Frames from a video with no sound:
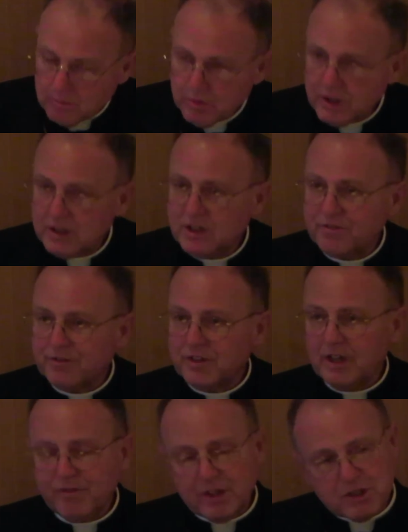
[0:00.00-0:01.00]
but if
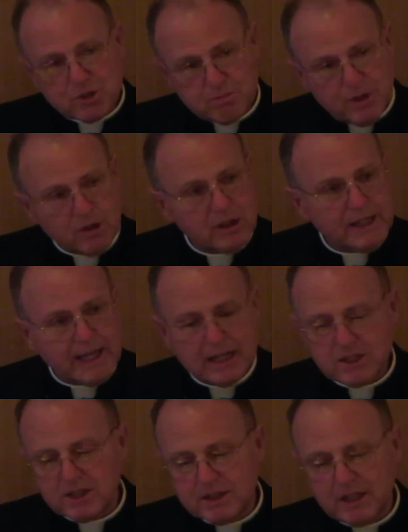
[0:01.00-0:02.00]
it is merely
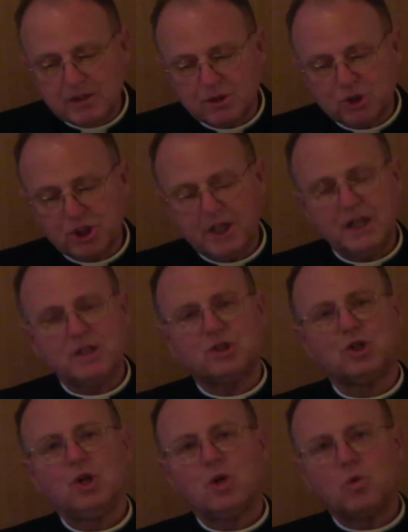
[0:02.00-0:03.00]
accidental
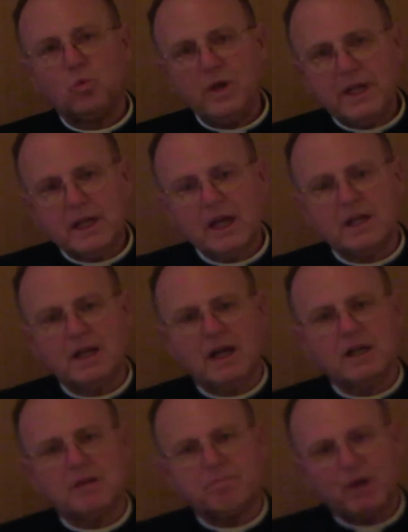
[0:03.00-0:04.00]
change, we
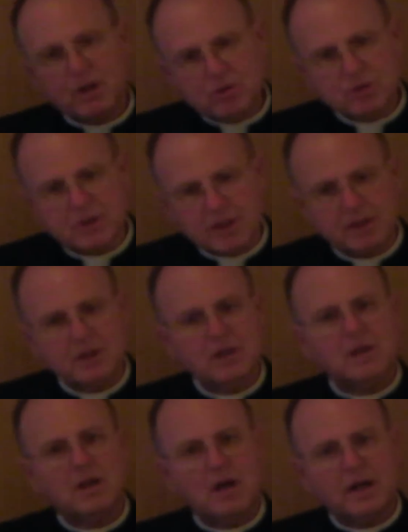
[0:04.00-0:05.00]
cannot oppose it
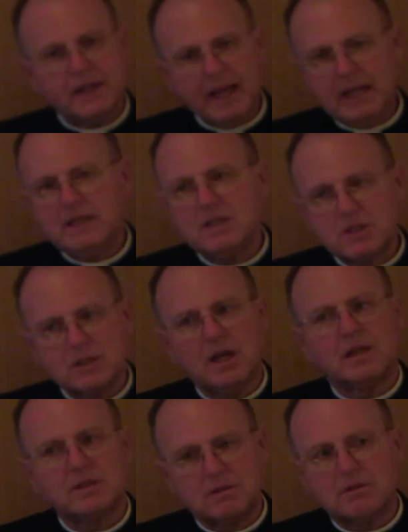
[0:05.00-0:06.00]
on any
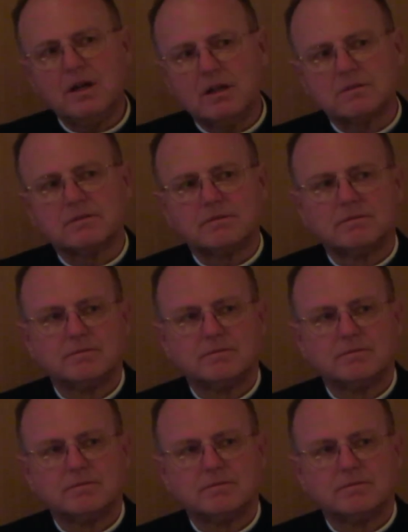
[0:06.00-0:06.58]
solid ground.